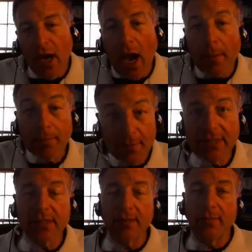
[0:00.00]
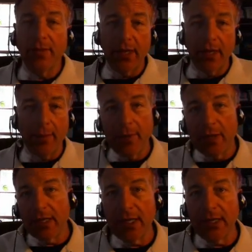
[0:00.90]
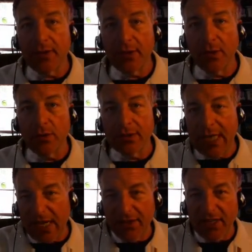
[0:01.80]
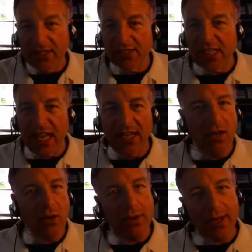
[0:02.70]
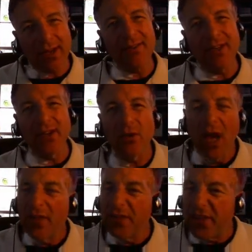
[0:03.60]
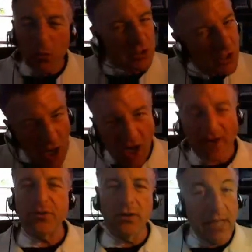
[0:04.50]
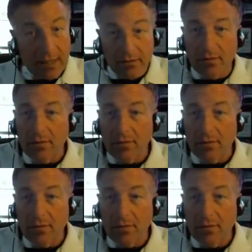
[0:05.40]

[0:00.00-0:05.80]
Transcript: optimism, the ability to take things and go, yeah, that was awful. Like,